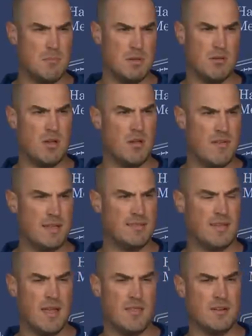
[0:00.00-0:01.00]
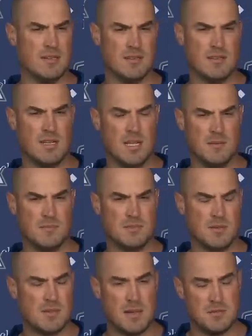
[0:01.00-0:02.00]
build all that together, and
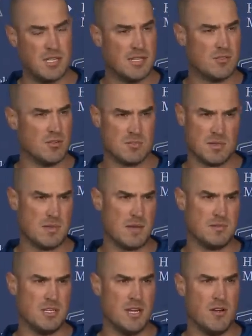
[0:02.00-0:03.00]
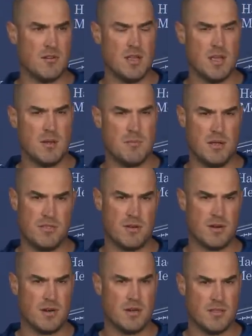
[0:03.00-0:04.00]
sometimes you get to them, sometimes you don't. But
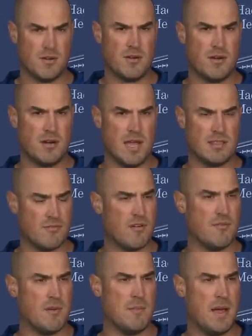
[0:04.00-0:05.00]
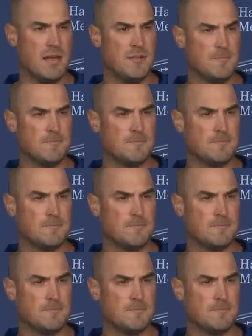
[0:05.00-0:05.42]
they're at the front of my mind.